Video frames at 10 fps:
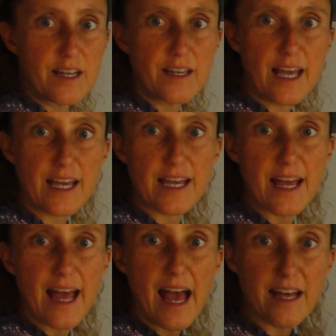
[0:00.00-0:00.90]
Okay?
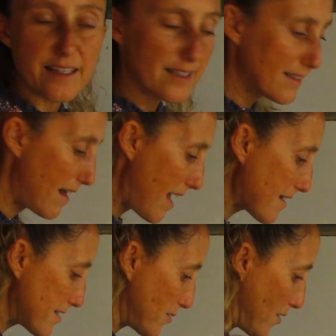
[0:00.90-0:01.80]
And the
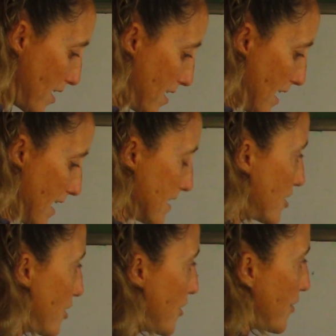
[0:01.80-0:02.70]
last one is
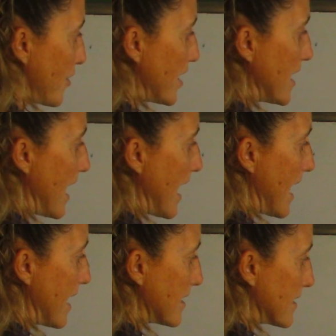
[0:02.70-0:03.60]

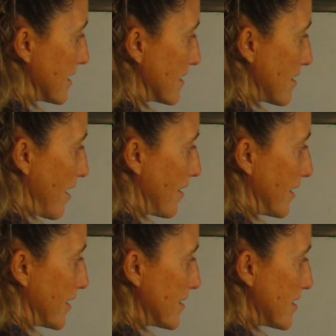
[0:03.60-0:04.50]

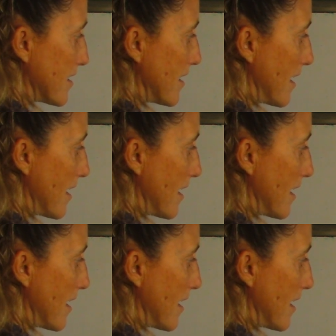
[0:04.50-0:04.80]
$38.